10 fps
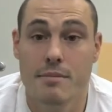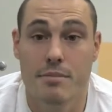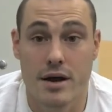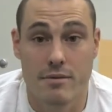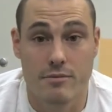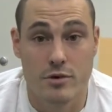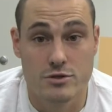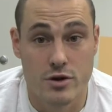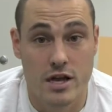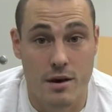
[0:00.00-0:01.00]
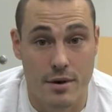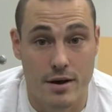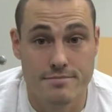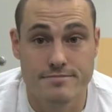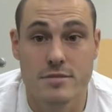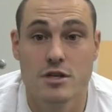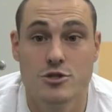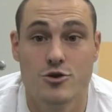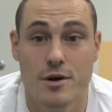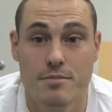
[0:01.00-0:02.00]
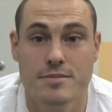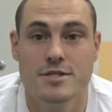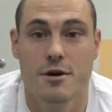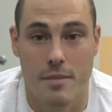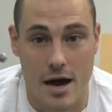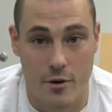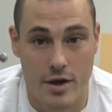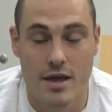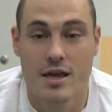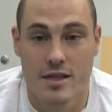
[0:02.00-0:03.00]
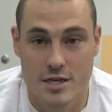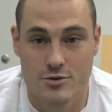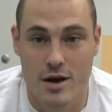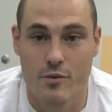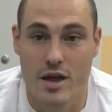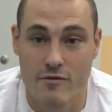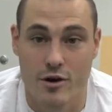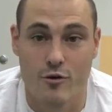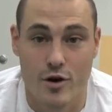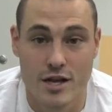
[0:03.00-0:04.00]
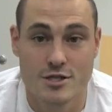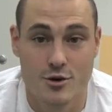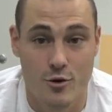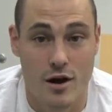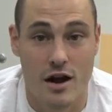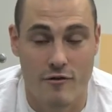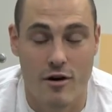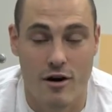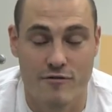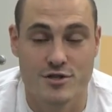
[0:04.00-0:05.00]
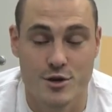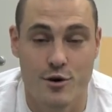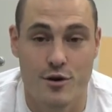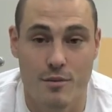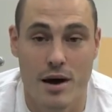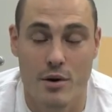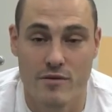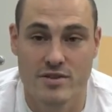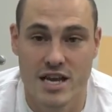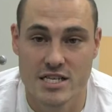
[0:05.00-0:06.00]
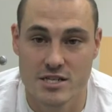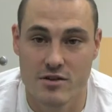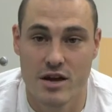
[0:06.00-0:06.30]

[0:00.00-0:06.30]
But what's really coming up, trip to Maui. That's right, we have a great tour out of our office going to the Maui Invitational.